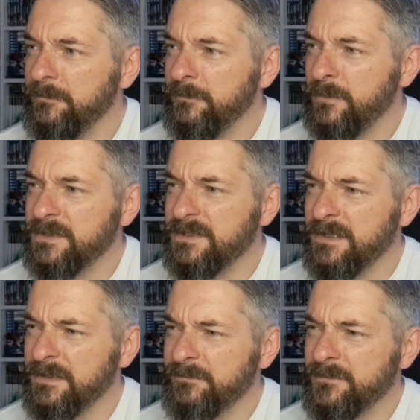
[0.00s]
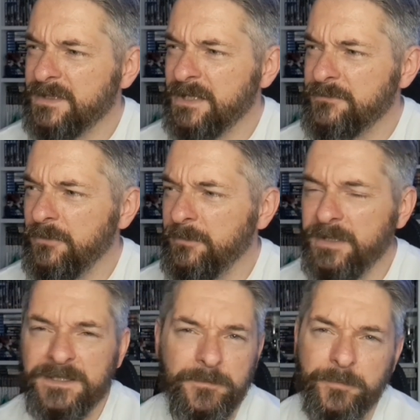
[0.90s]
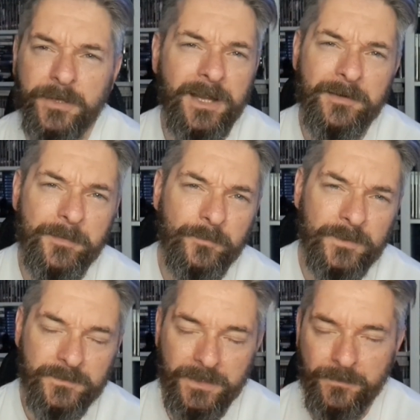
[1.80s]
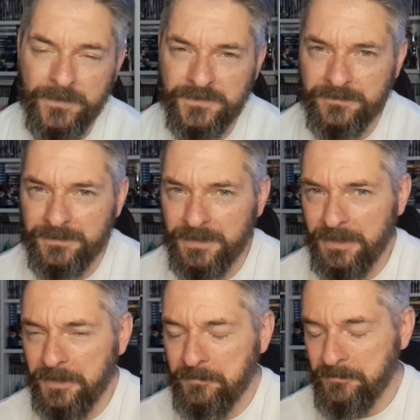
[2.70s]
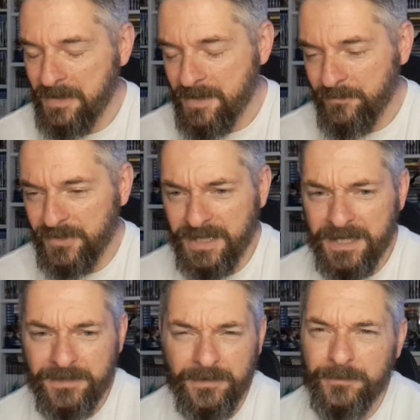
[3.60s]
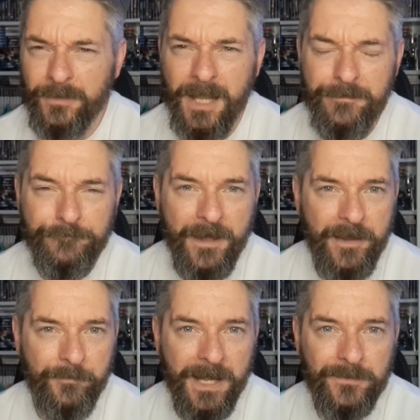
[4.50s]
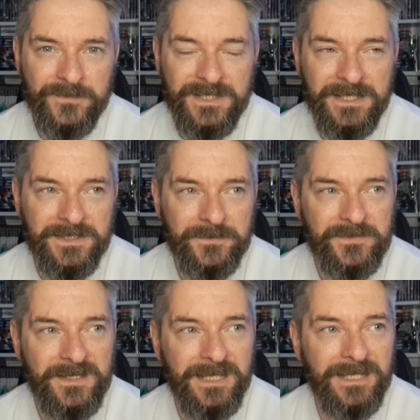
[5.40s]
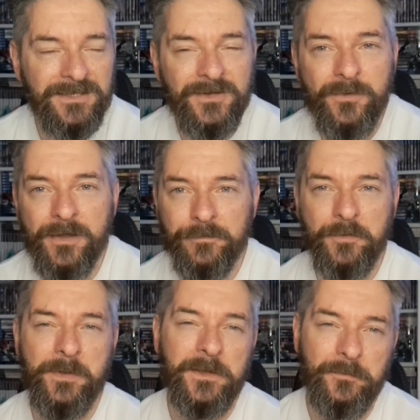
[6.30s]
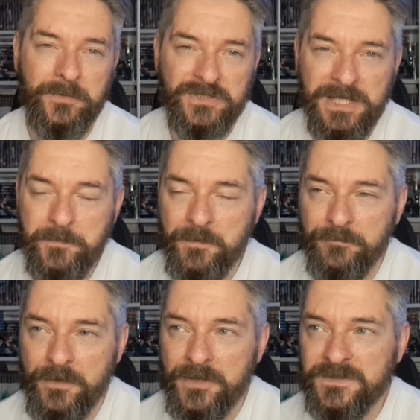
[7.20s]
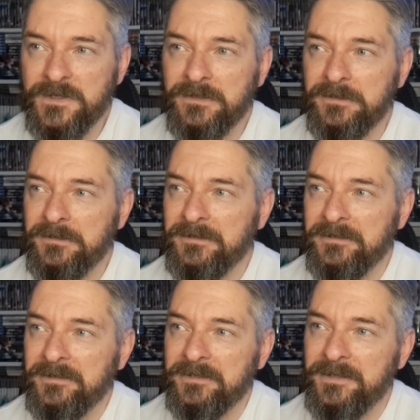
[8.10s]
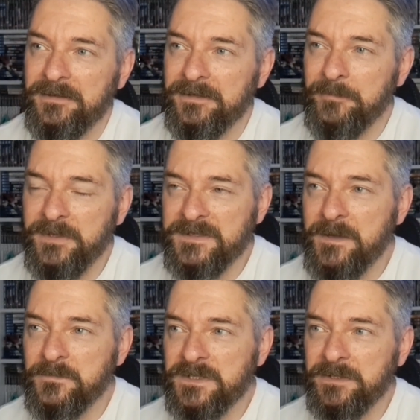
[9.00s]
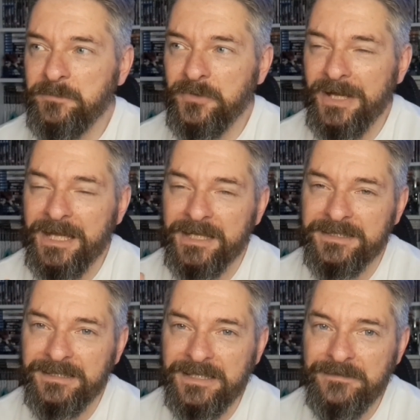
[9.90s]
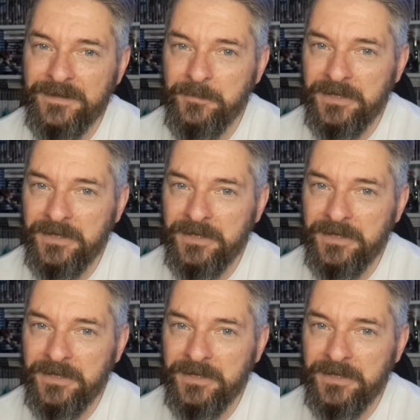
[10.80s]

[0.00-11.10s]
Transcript: which is a side-scrolling beat-up, and I can't remember which one it was. But yeah, they were like £5 each, and I was thinking, you know what, if I could pick up a cheap converter, I'd be tempted, but I did leave them in